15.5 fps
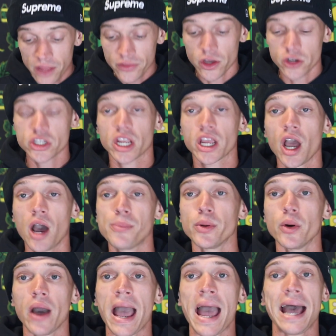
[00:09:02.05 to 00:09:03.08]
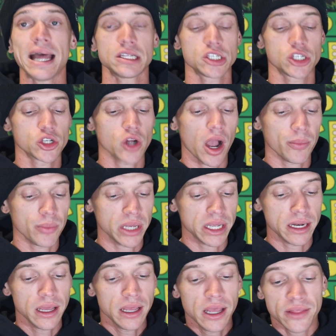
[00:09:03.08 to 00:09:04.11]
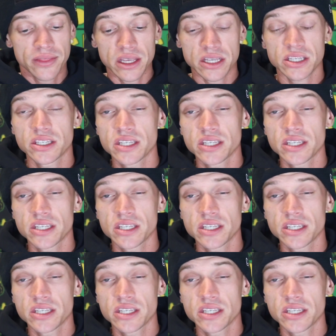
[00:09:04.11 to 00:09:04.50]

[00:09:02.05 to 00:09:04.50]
There's a couple hats dropping. This